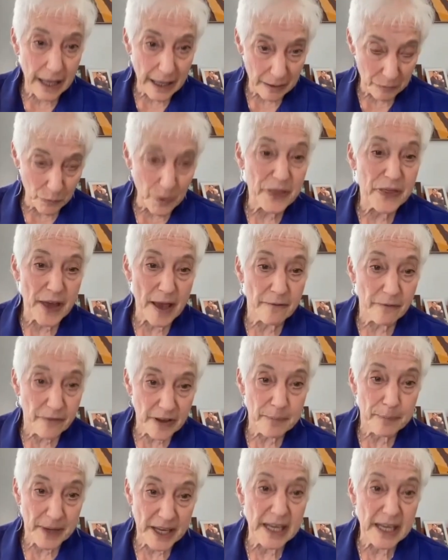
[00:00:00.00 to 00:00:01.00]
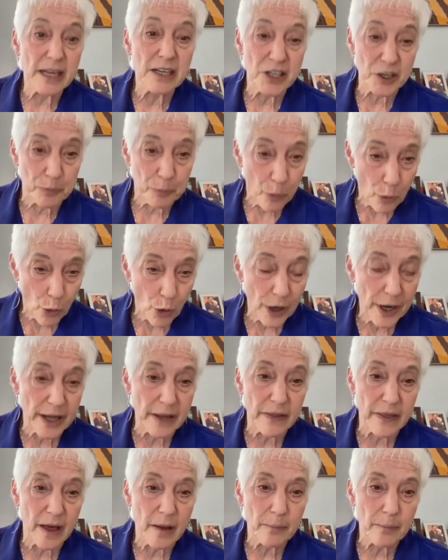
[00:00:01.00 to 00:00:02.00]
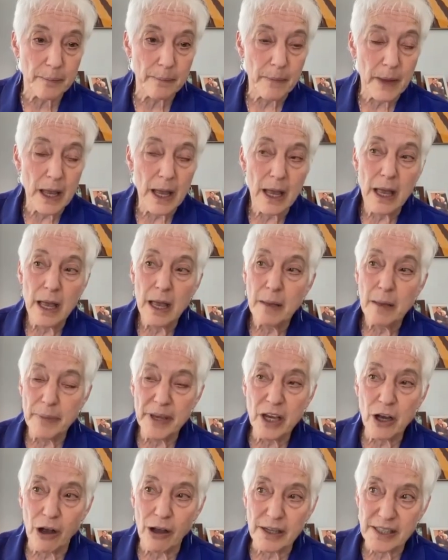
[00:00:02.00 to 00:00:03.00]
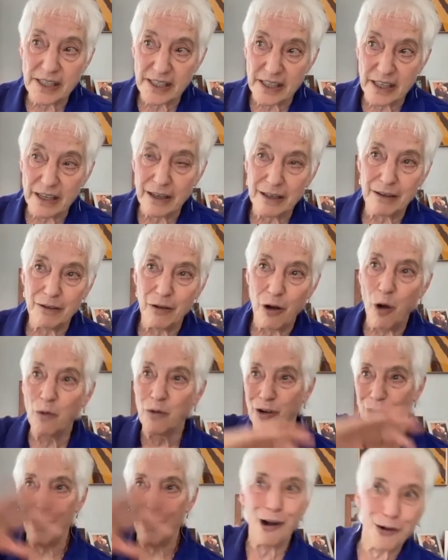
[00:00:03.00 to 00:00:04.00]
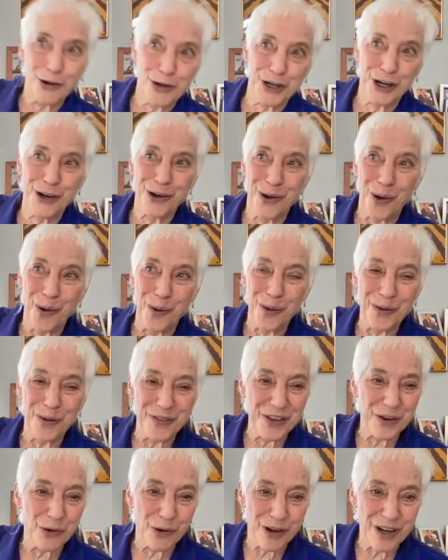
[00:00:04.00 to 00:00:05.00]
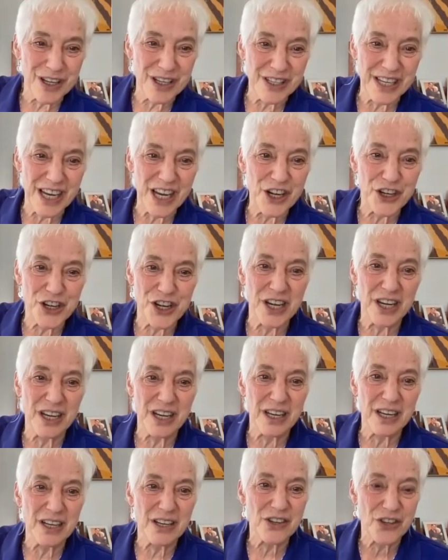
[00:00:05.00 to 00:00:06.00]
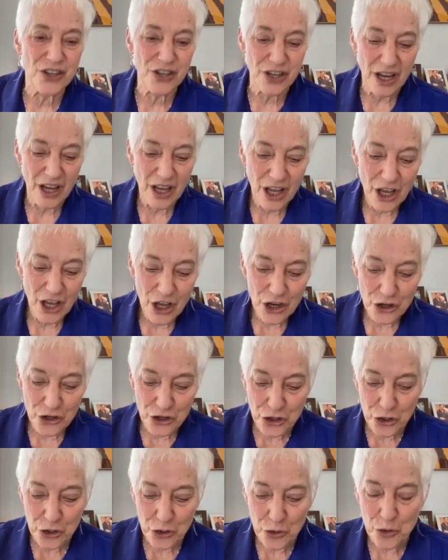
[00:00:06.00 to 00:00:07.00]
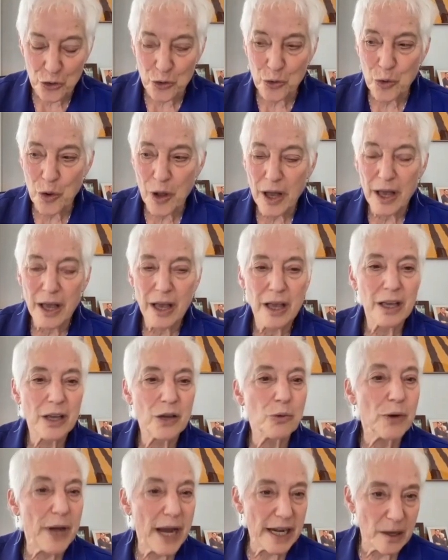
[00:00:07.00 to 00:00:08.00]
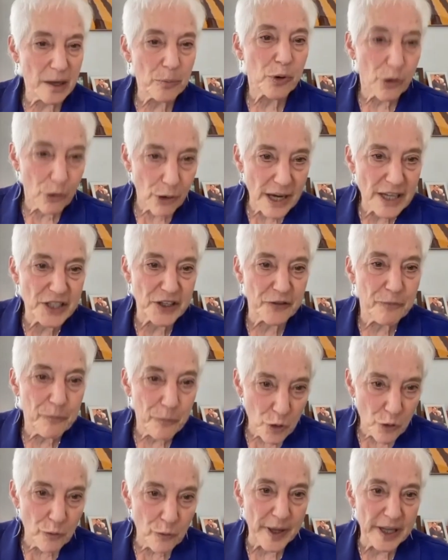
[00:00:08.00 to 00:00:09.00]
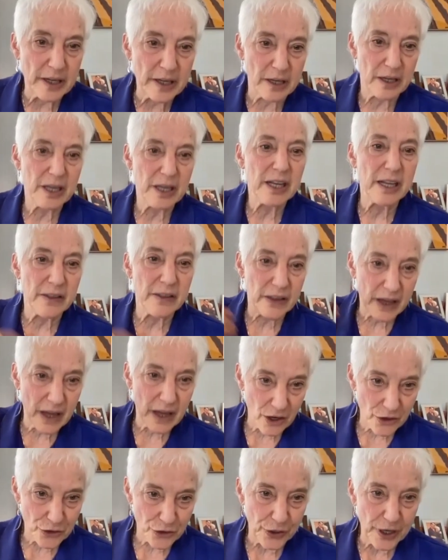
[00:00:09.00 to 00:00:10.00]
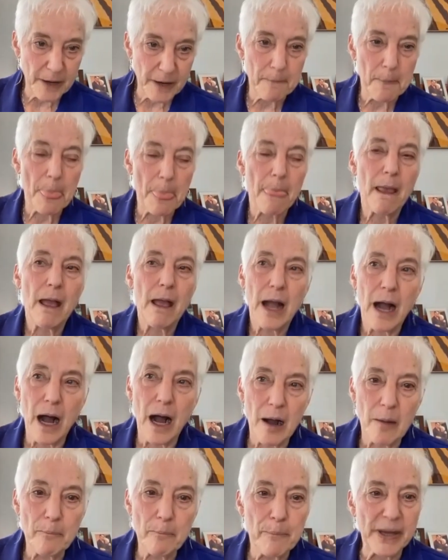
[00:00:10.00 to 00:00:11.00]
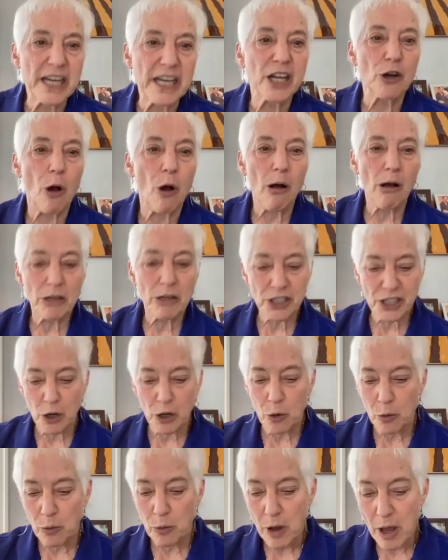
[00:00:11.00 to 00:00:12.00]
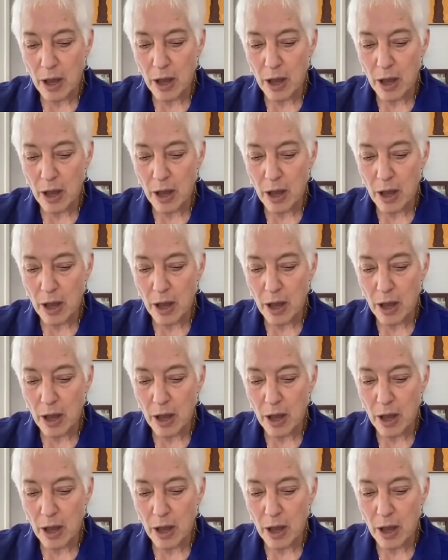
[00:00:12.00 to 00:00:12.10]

with MVP supporting them, because the overarching goal of the organization is to create a progressive movement in the country. But it also,